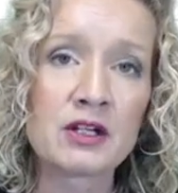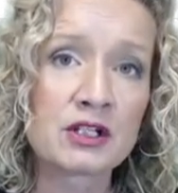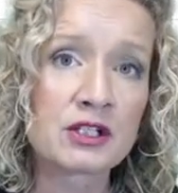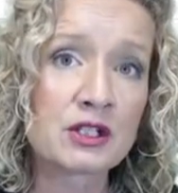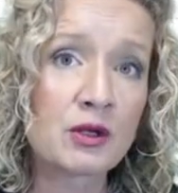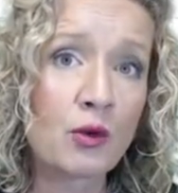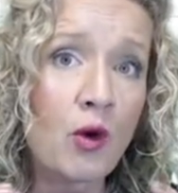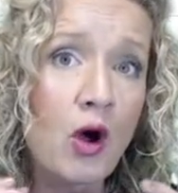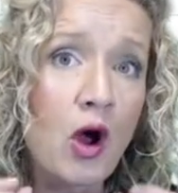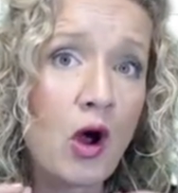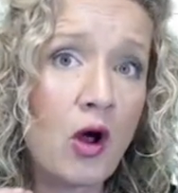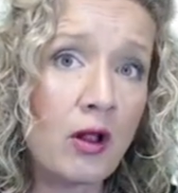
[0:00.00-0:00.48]

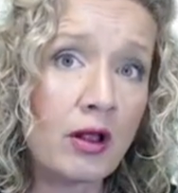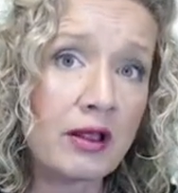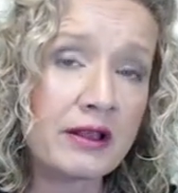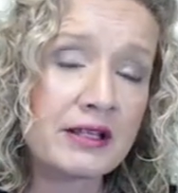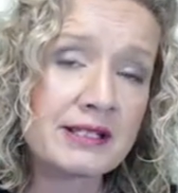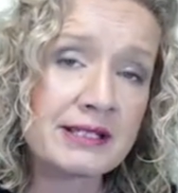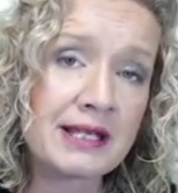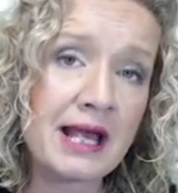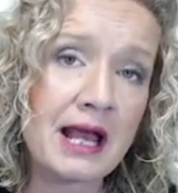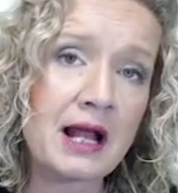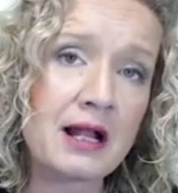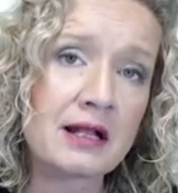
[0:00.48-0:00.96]
So all
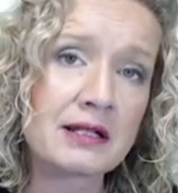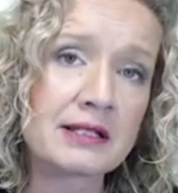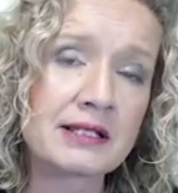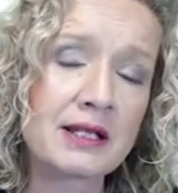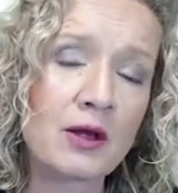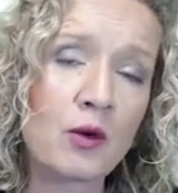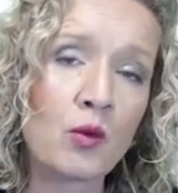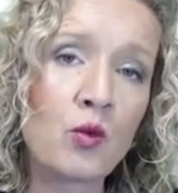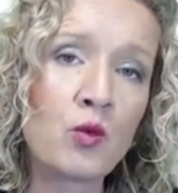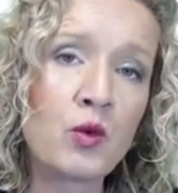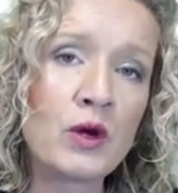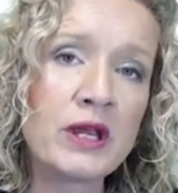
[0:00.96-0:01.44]
the cells
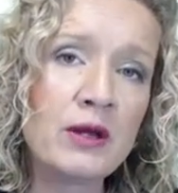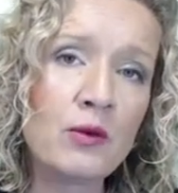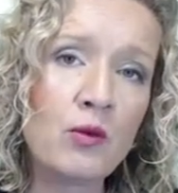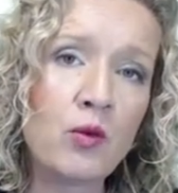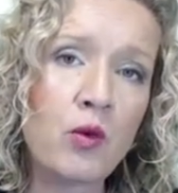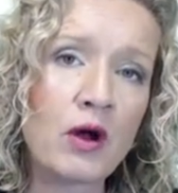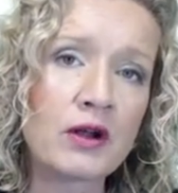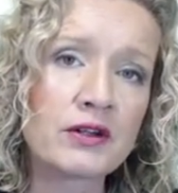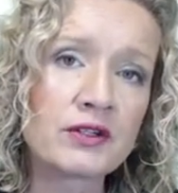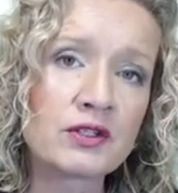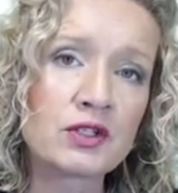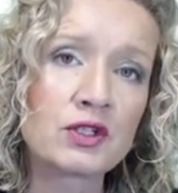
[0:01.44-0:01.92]
that we
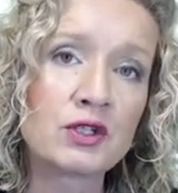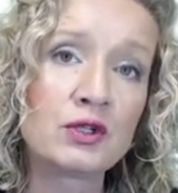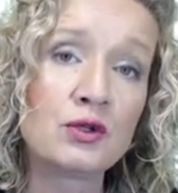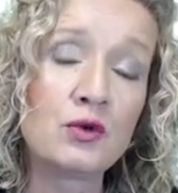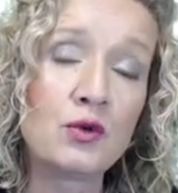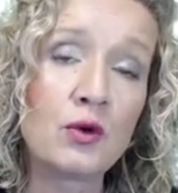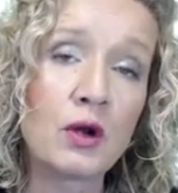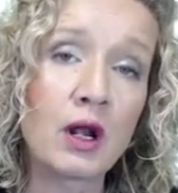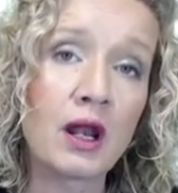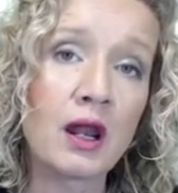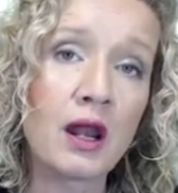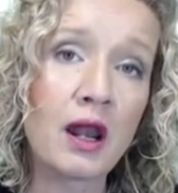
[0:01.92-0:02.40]
want
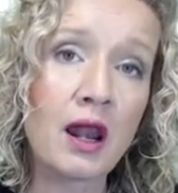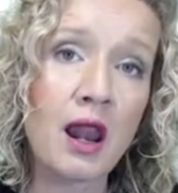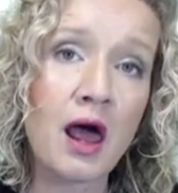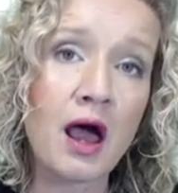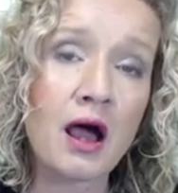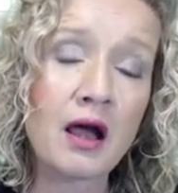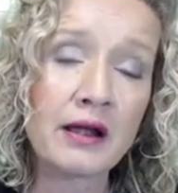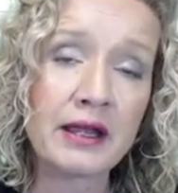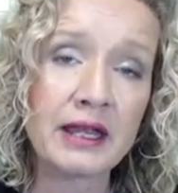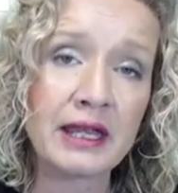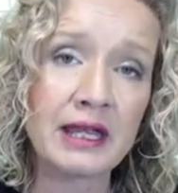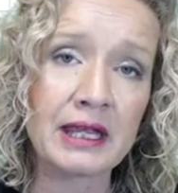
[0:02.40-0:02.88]
to
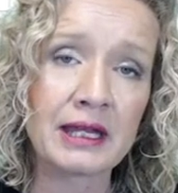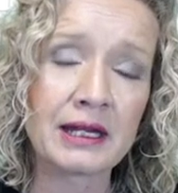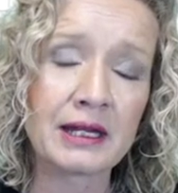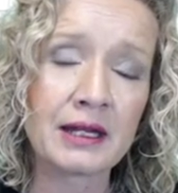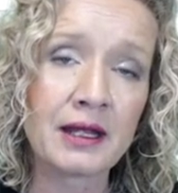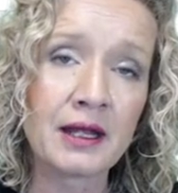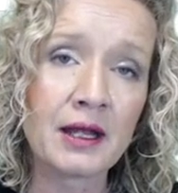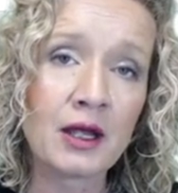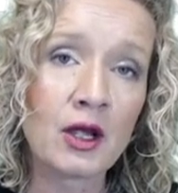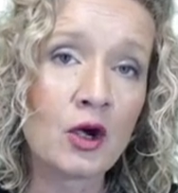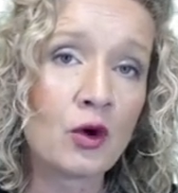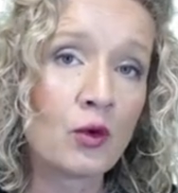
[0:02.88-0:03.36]
lock in,
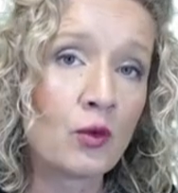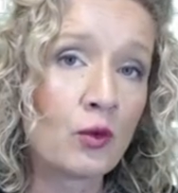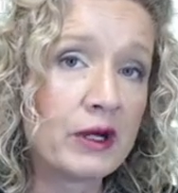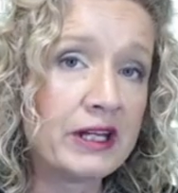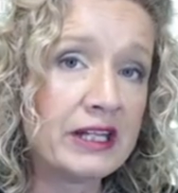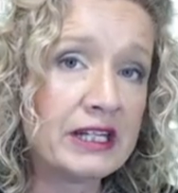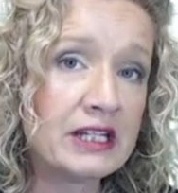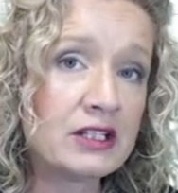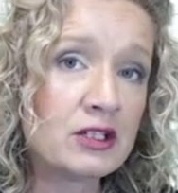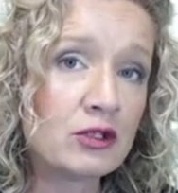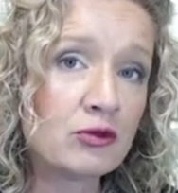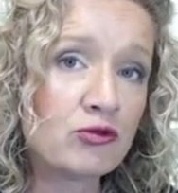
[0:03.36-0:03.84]

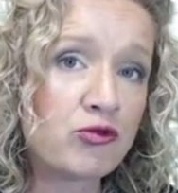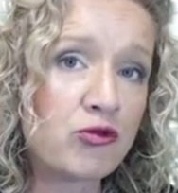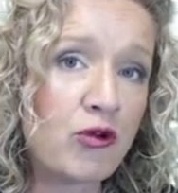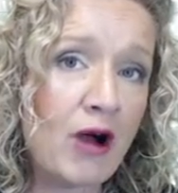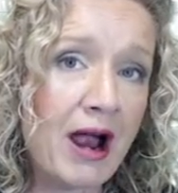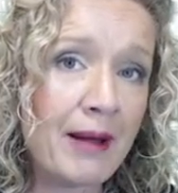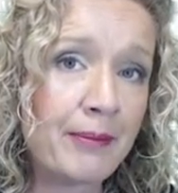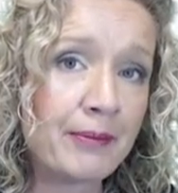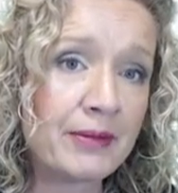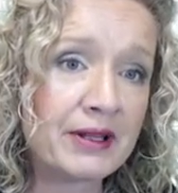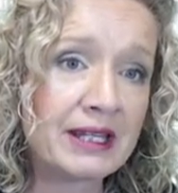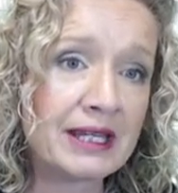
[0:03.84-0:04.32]
we need to
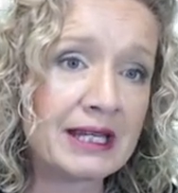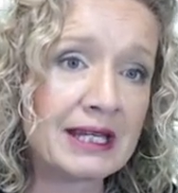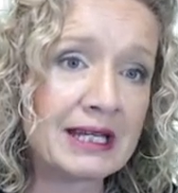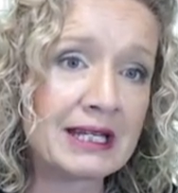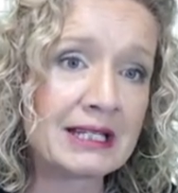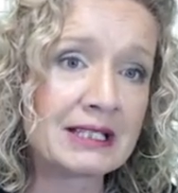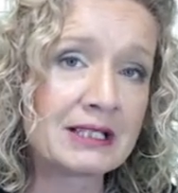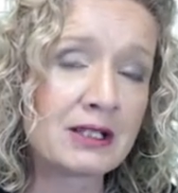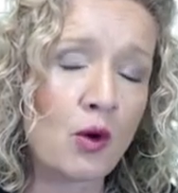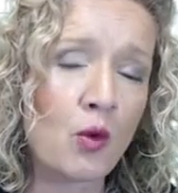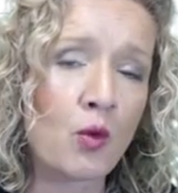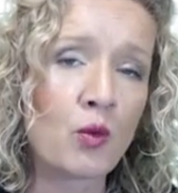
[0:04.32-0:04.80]
wrap
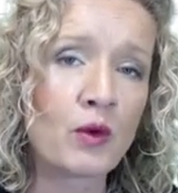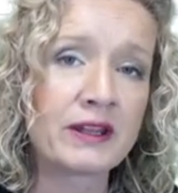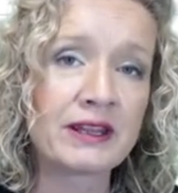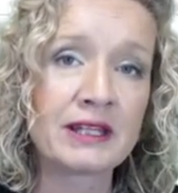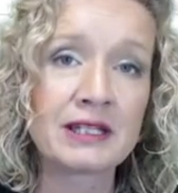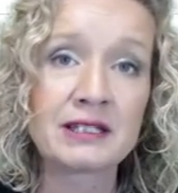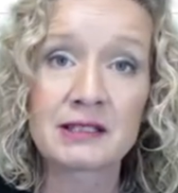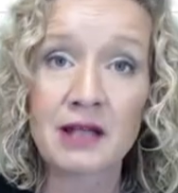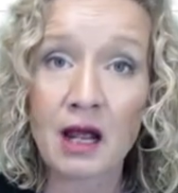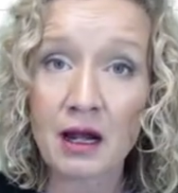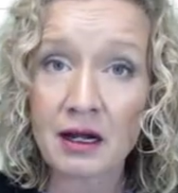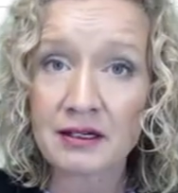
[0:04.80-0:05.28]
these with
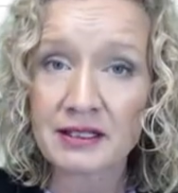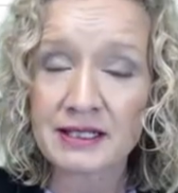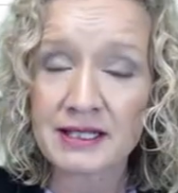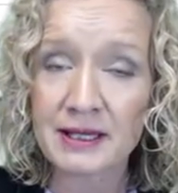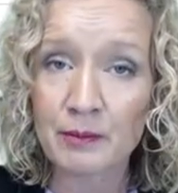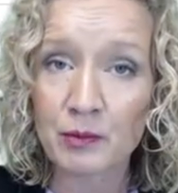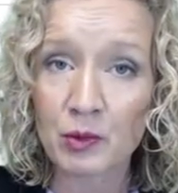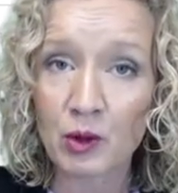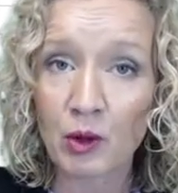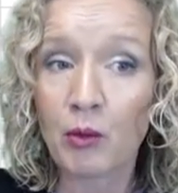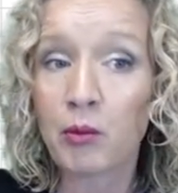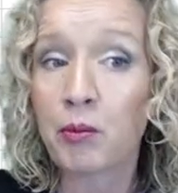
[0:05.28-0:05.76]
the dollar
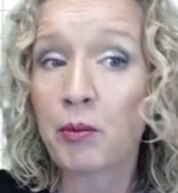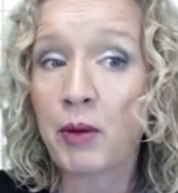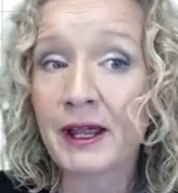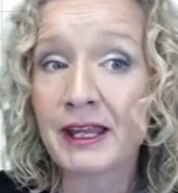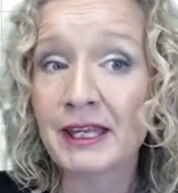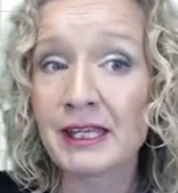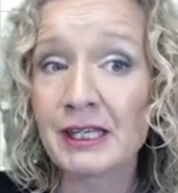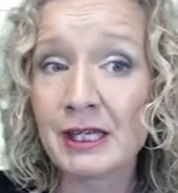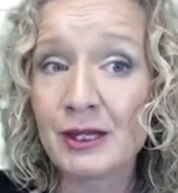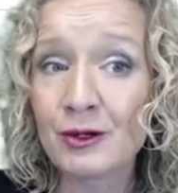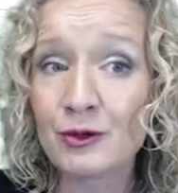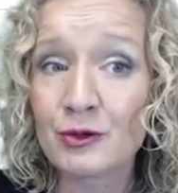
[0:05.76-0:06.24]
symbol by
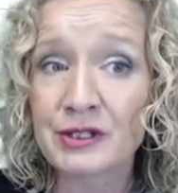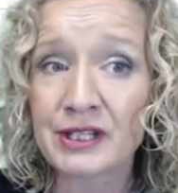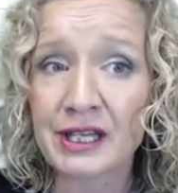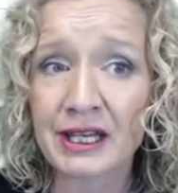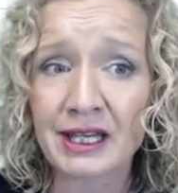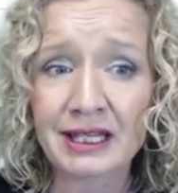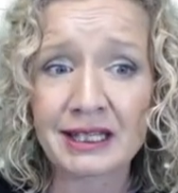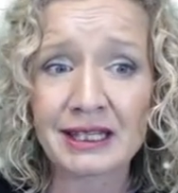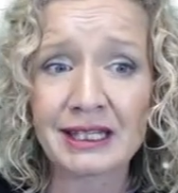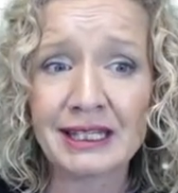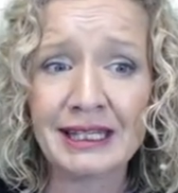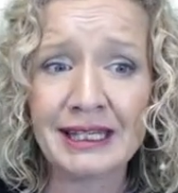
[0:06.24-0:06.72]

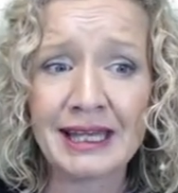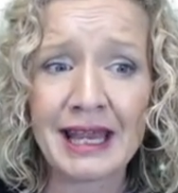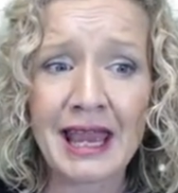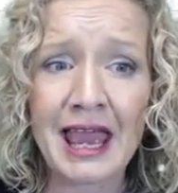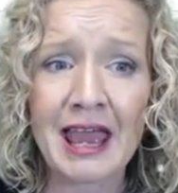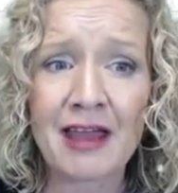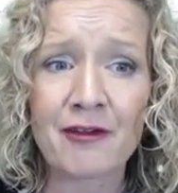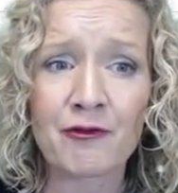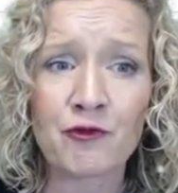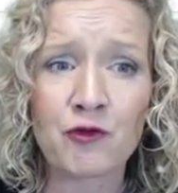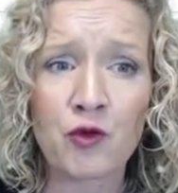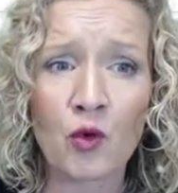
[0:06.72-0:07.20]
using the
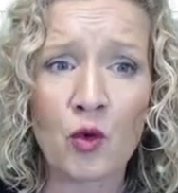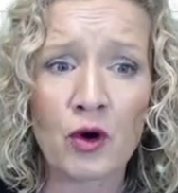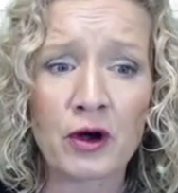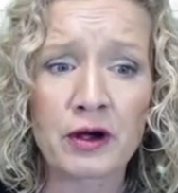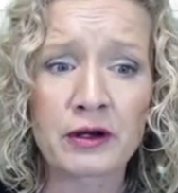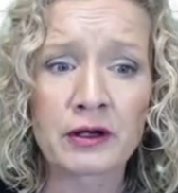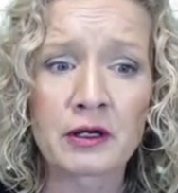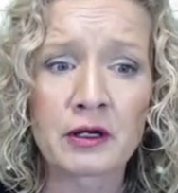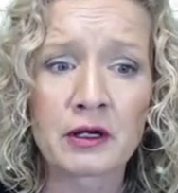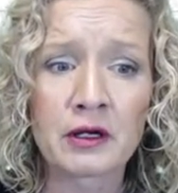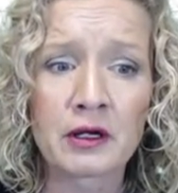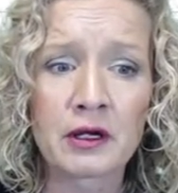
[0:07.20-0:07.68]
F4.